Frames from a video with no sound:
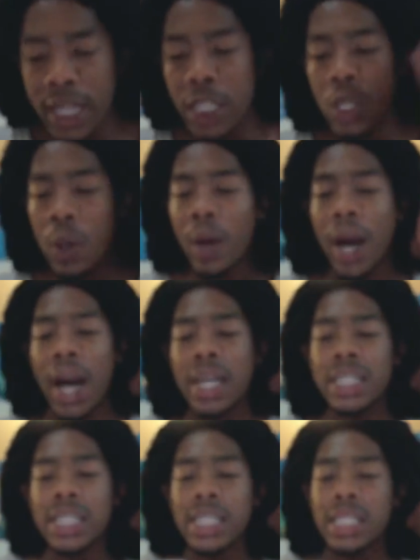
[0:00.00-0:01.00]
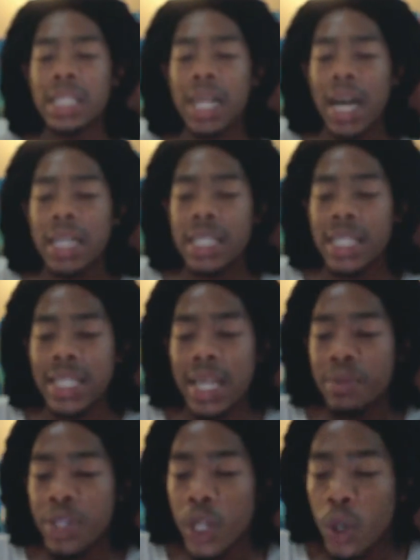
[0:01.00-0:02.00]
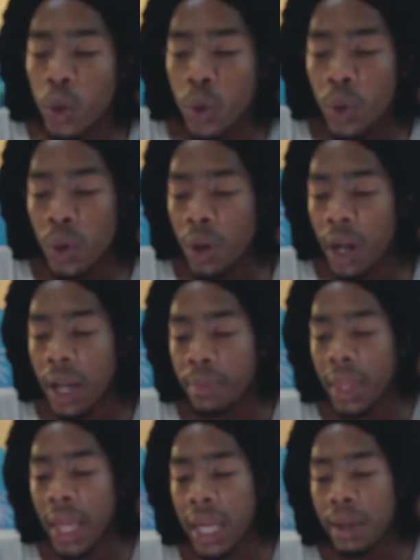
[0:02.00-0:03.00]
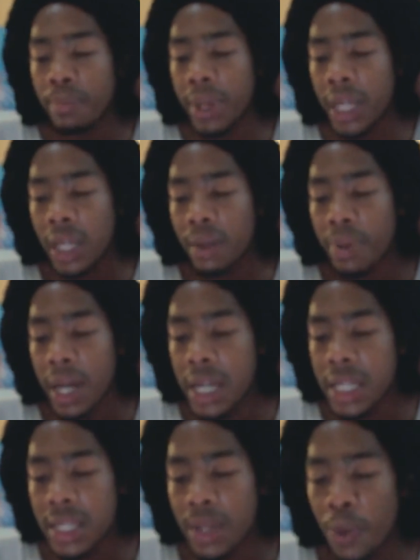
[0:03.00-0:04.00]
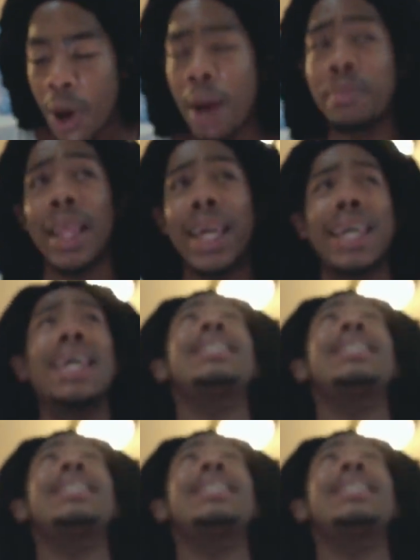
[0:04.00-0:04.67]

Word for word: Okay, so I just I just typed in Google. I'm like big pets. I'm like